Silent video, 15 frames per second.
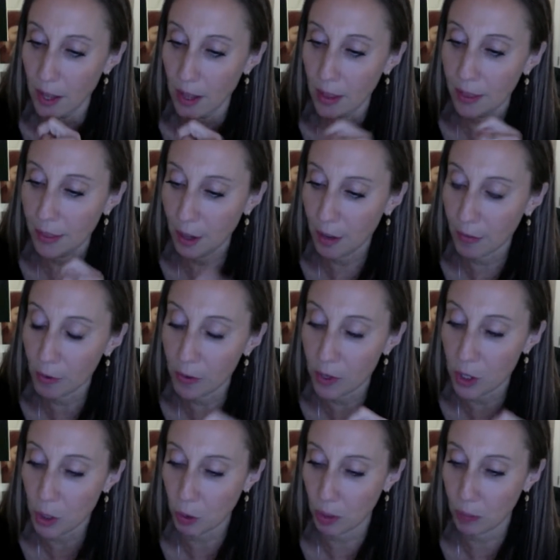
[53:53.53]
Therefore, the
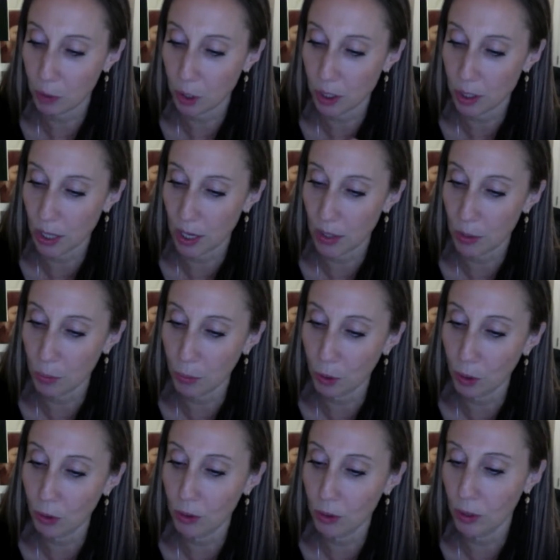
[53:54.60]
scripture says,
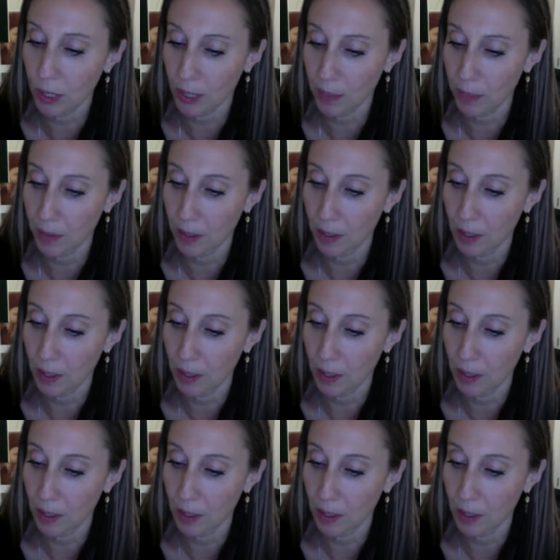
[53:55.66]
Woe to him